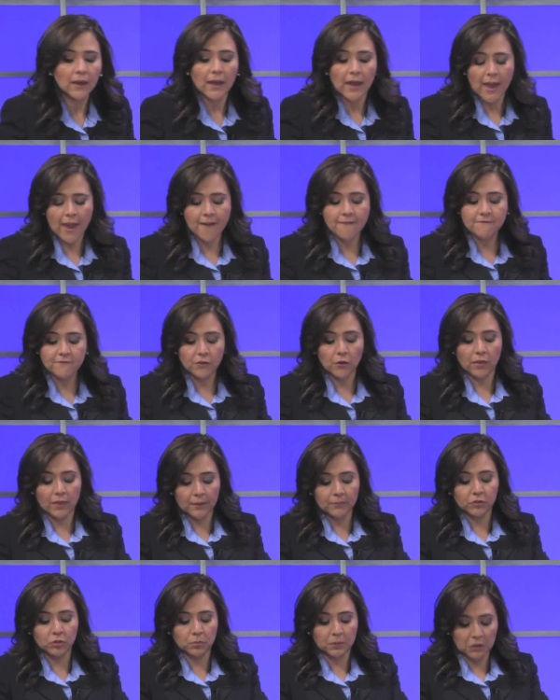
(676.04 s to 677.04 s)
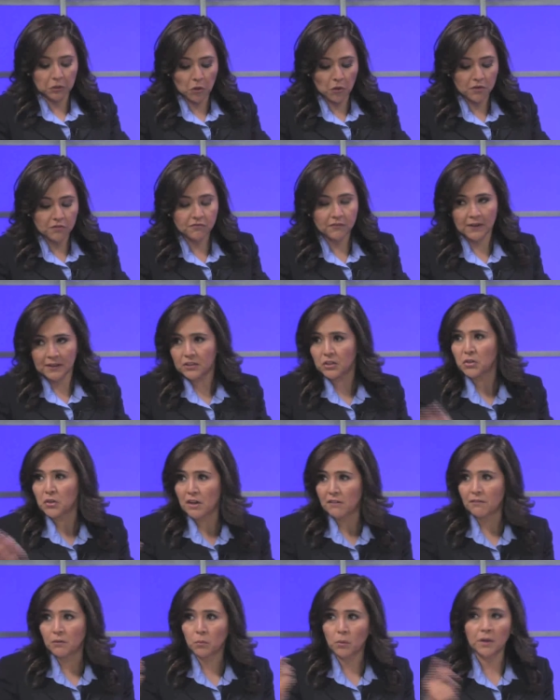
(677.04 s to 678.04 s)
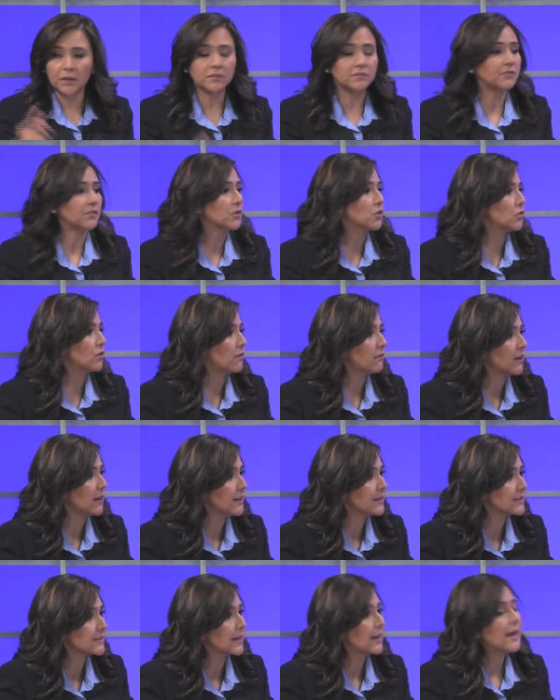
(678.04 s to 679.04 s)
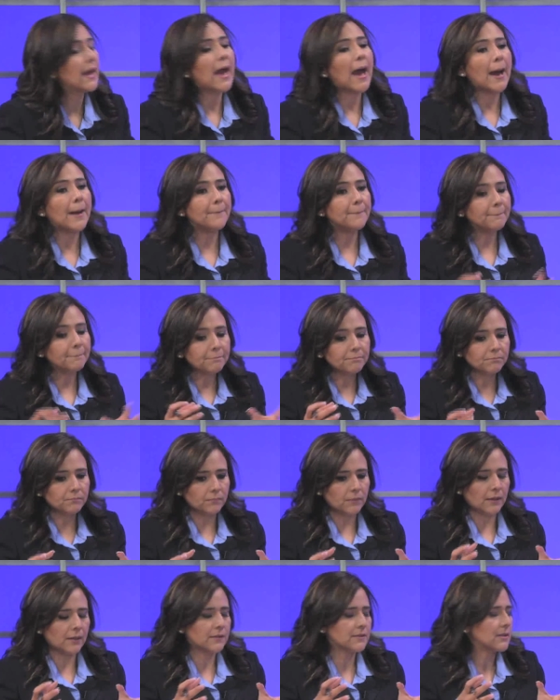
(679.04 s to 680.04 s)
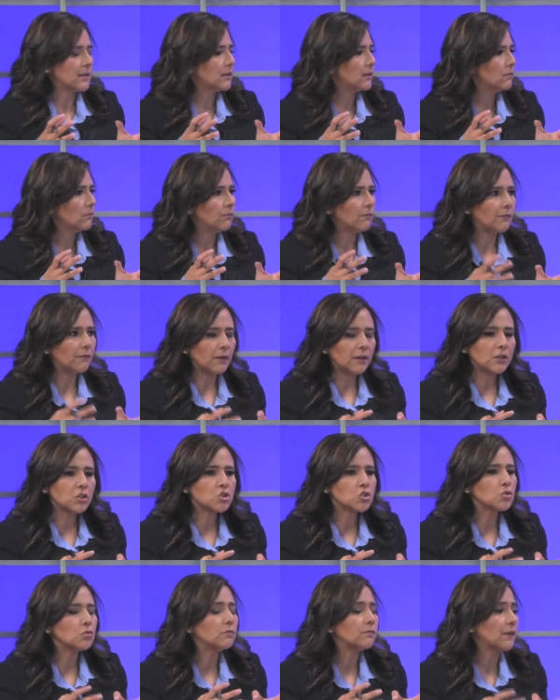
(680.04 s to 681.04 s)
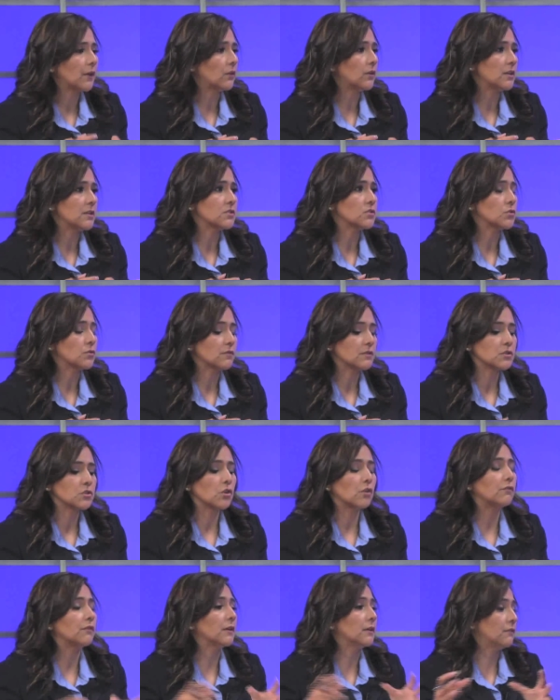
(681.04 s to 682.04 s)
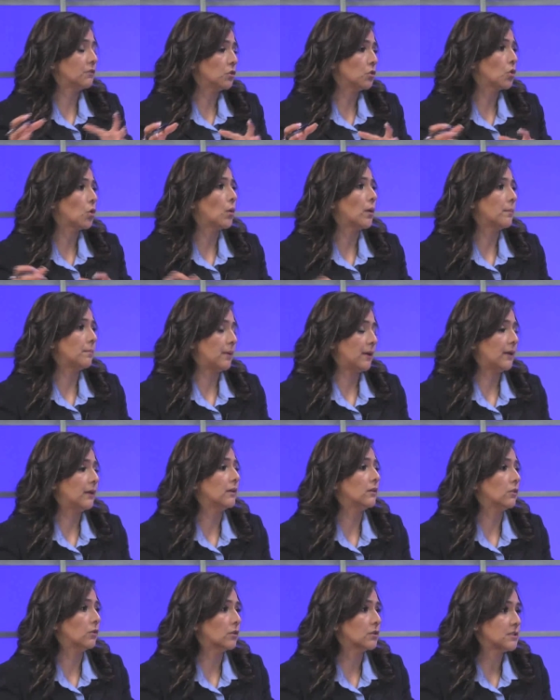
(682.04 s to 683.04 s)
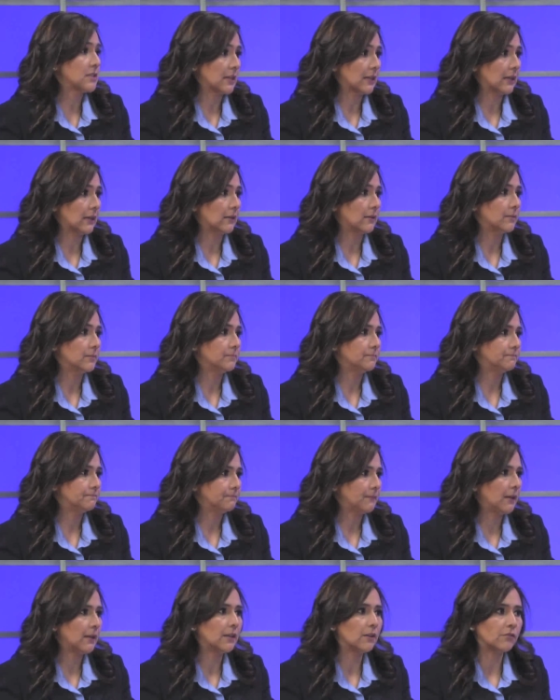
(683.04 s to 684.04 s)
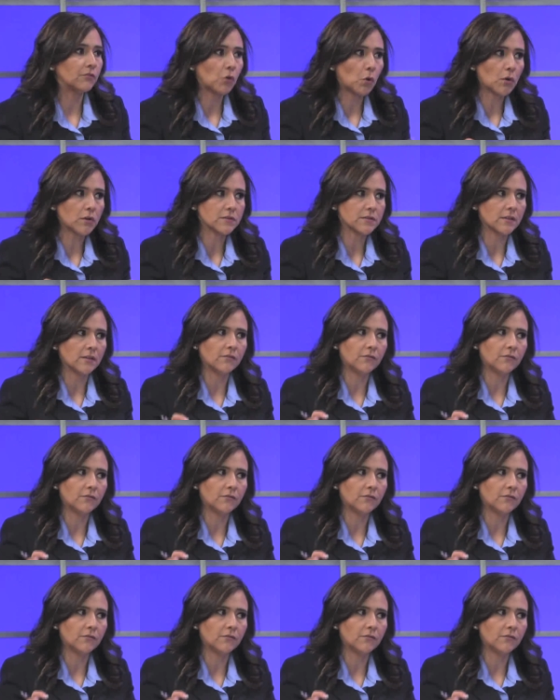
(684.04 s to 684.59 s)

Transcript: and for them to be notified that you have a warrant for your arrest and um, it's an issue very easy to resolve if you go and pay your ticket. Mm -hmm. And of course, if